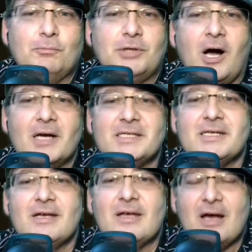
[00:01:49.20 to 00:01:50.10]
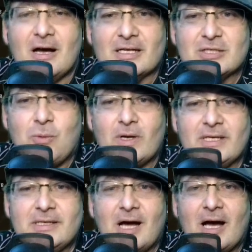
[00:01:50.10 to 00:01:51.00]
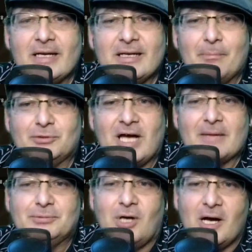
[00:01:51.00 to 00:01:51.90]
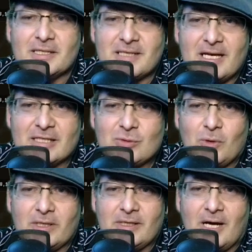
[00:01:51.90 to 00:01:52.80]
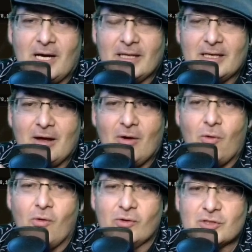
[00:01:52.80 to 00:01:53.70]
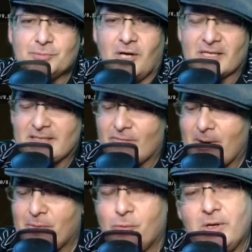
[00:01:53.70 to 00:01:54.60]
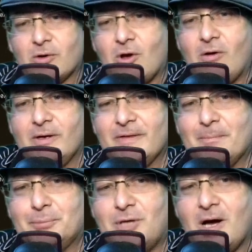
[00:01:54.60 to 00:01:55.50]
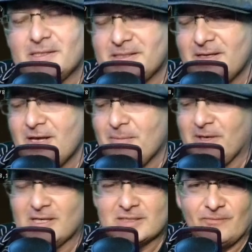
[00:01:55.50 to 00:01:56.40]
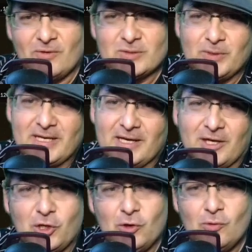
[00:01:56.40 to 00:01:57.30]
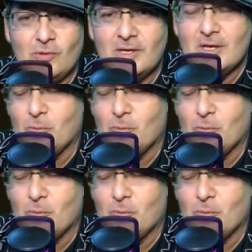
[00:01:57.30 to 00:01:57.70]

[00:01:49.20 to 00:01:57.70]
blocks, 29 black blocks, and 29 orange blocks. Now remember, we are calling them blocks because first we get goo,